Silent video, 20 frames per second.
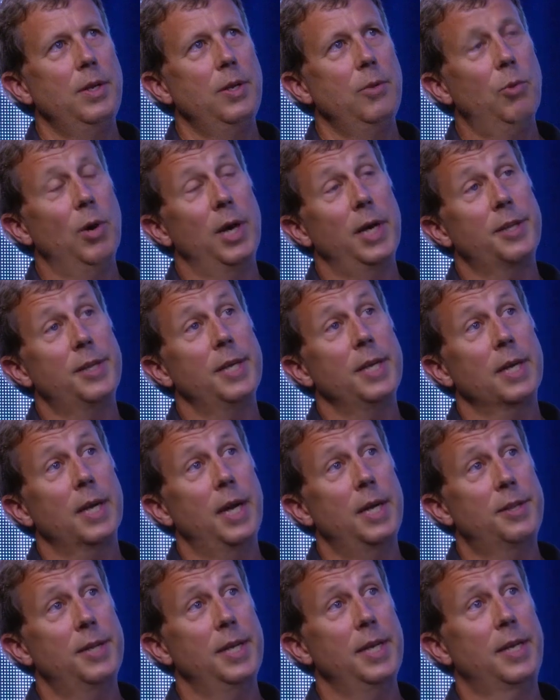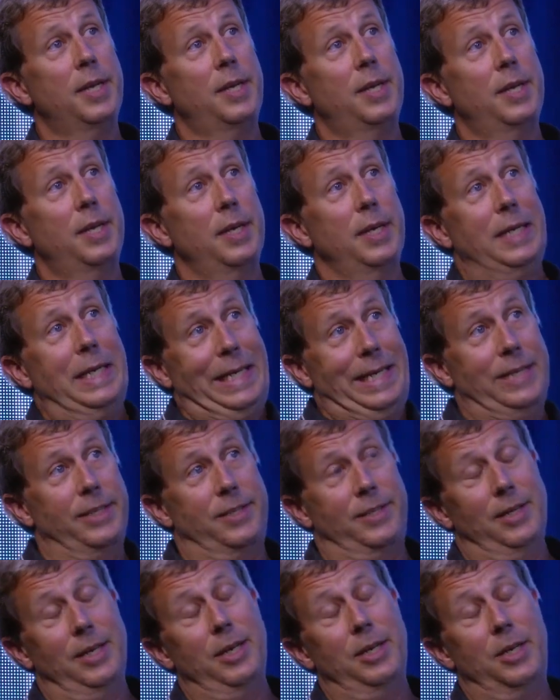Well, I think
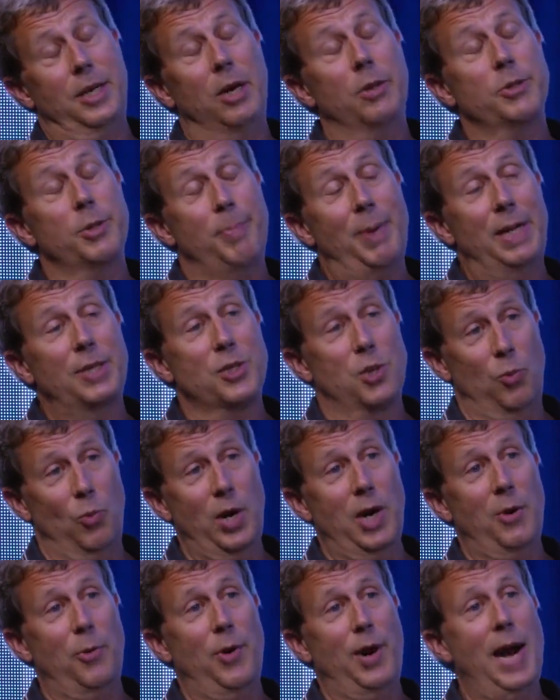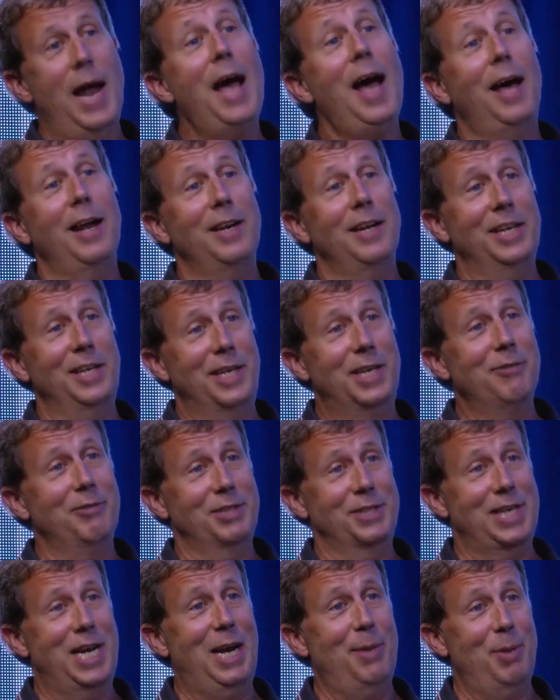it all depends on where we're at a
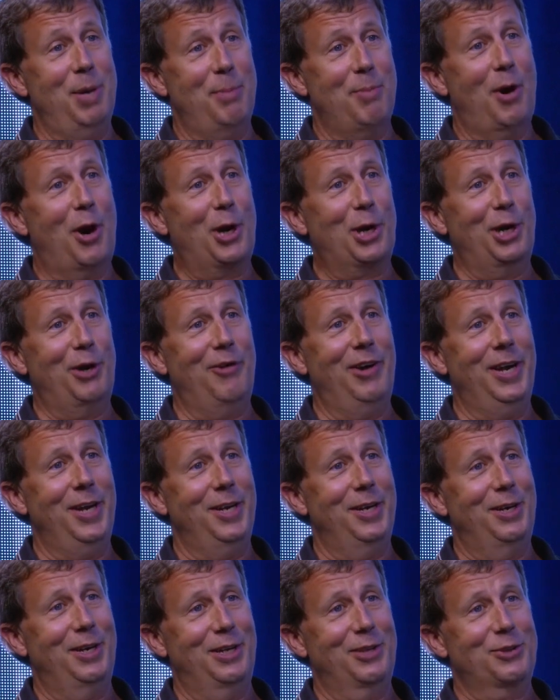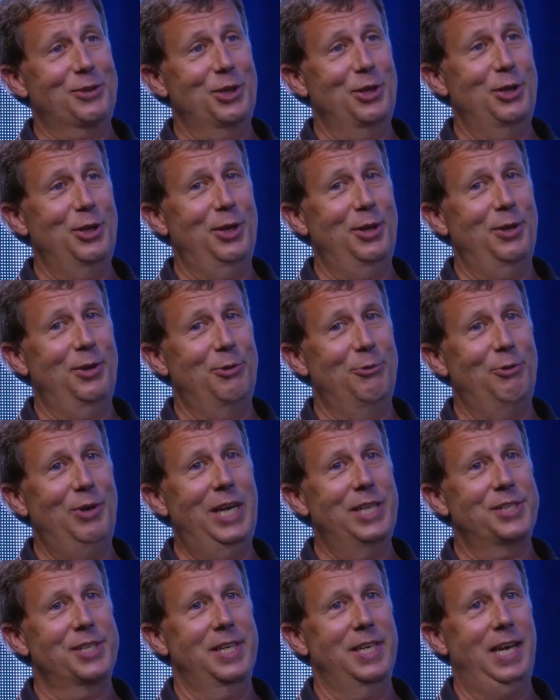given time in a market, right? So
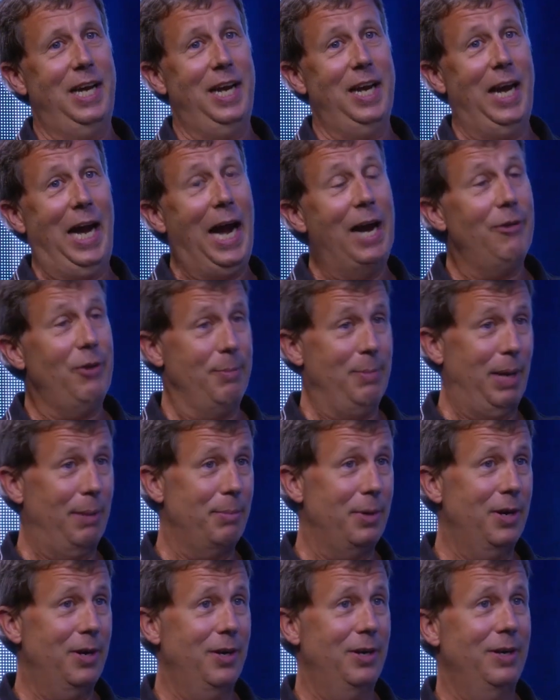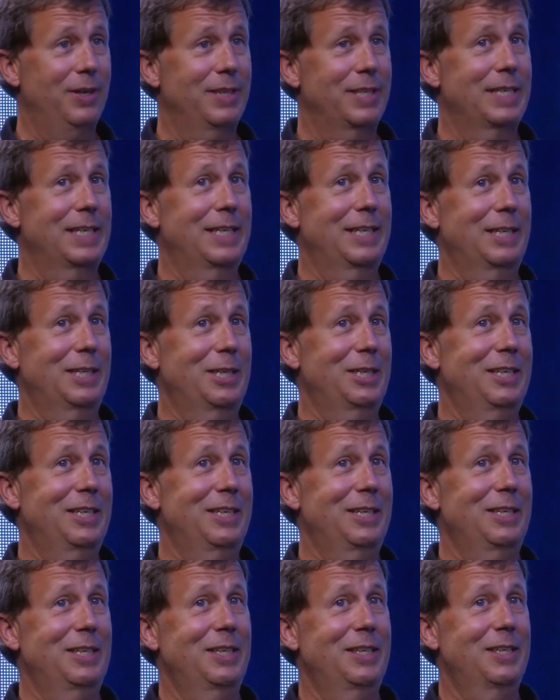I remember
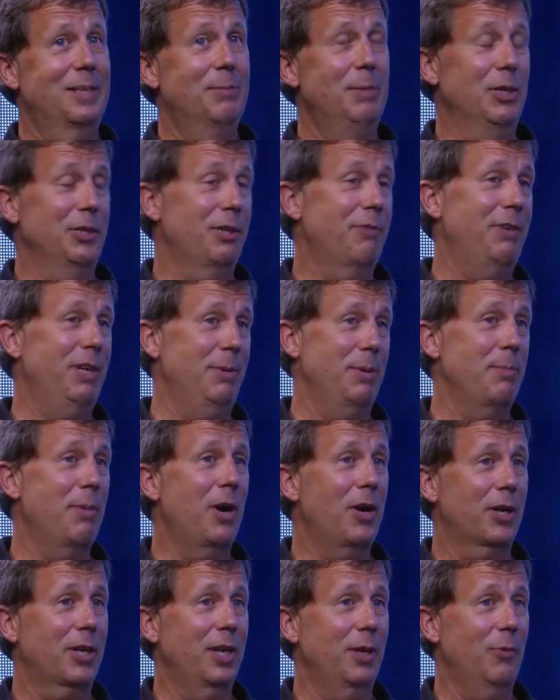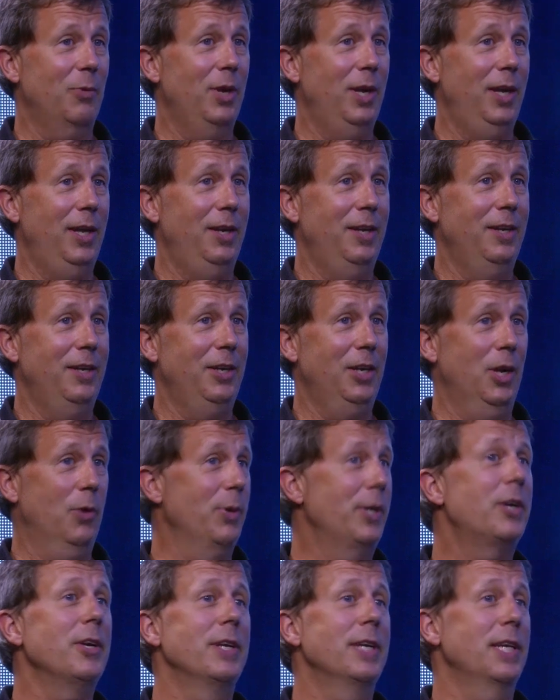the multifamily market when, you know,
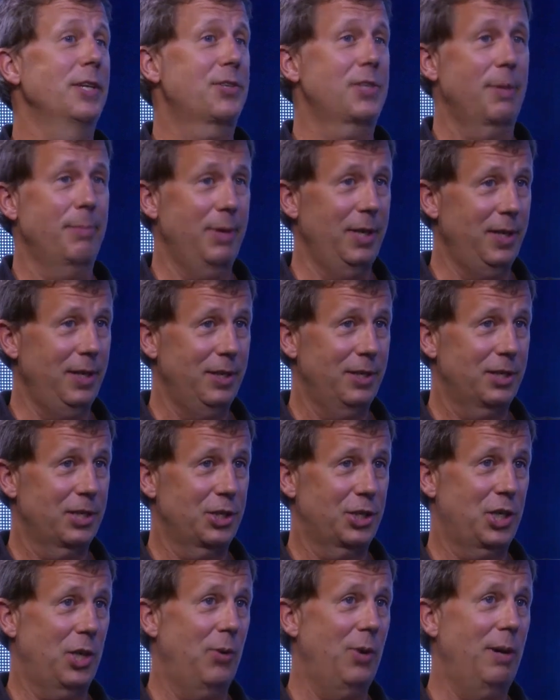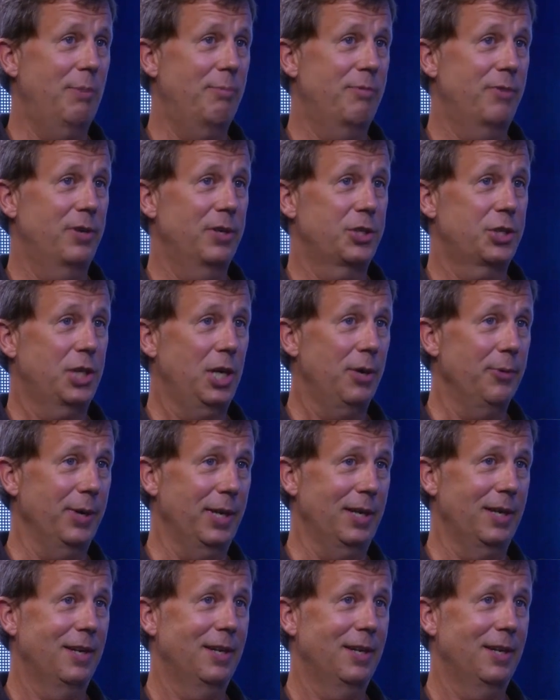we couldn't get somebody to show up for a showing,